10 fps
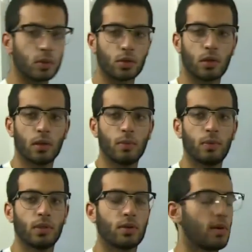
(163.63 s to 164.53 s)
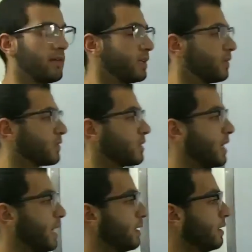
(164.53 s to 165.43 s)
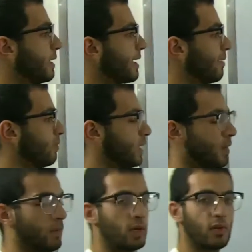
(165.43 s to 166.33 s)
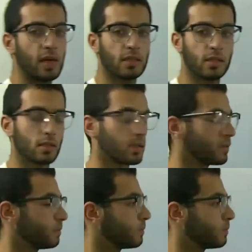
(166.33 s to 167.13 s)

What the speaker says: which are lipid derivatives, and they can be amino acids.